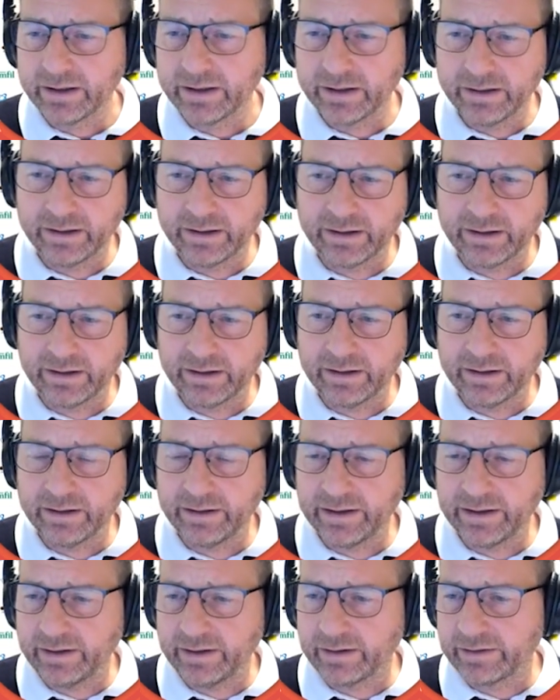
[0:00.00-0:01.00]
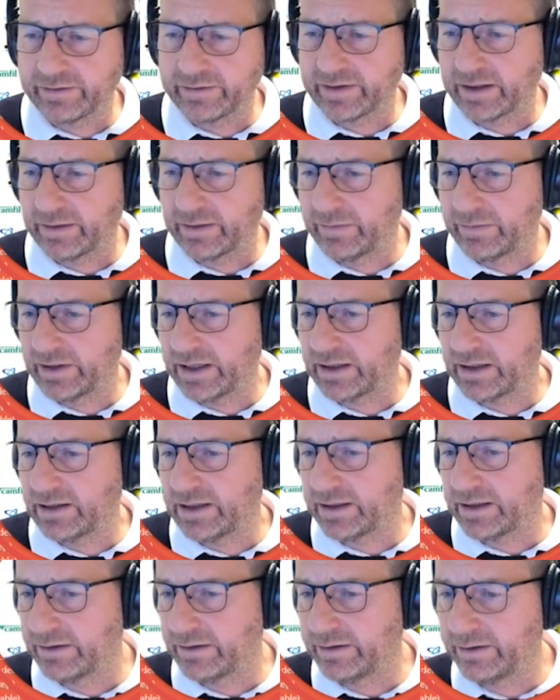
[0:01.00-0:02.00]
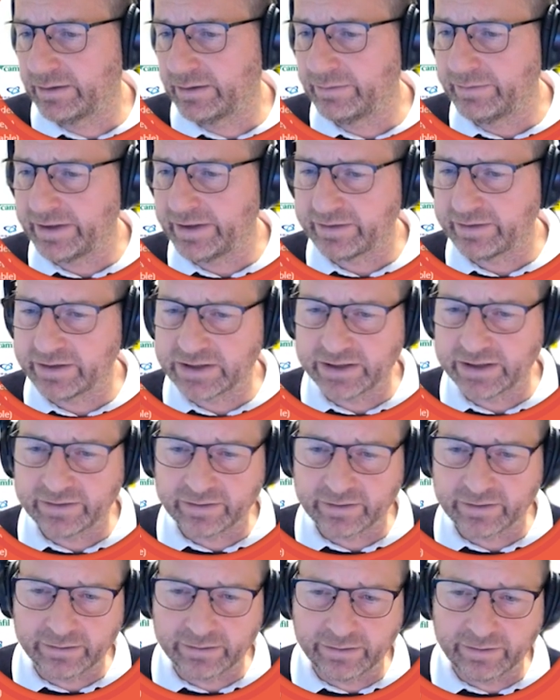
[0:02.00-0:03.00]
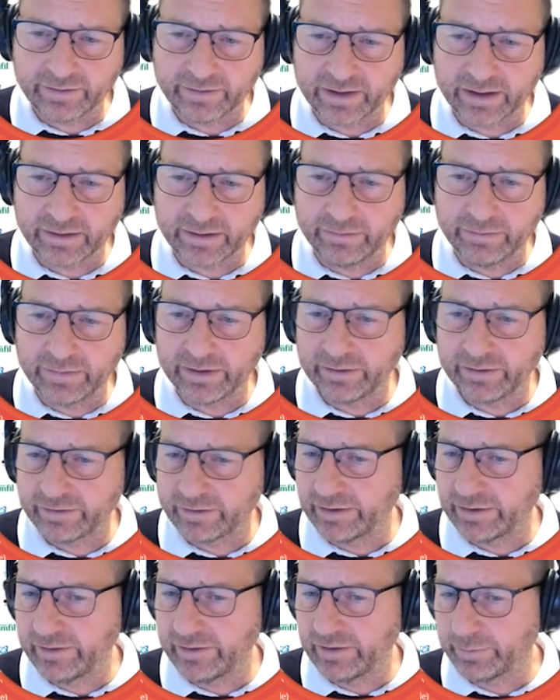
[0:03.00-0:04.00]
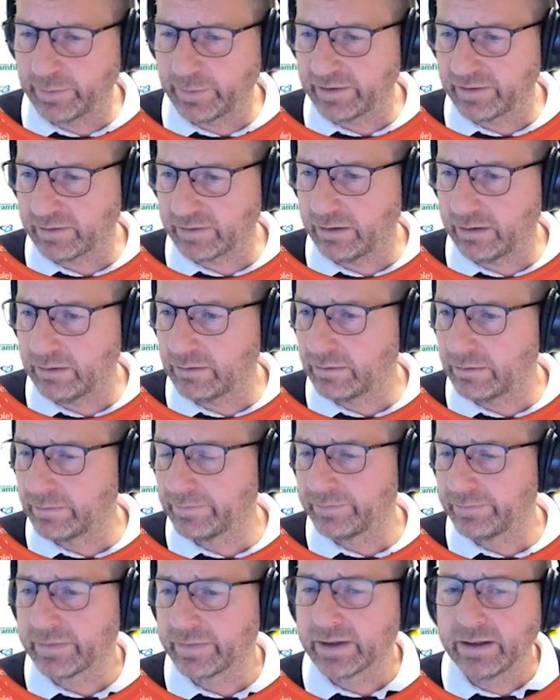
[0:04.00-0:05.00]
And there are some dead letter messages on some service bus queue.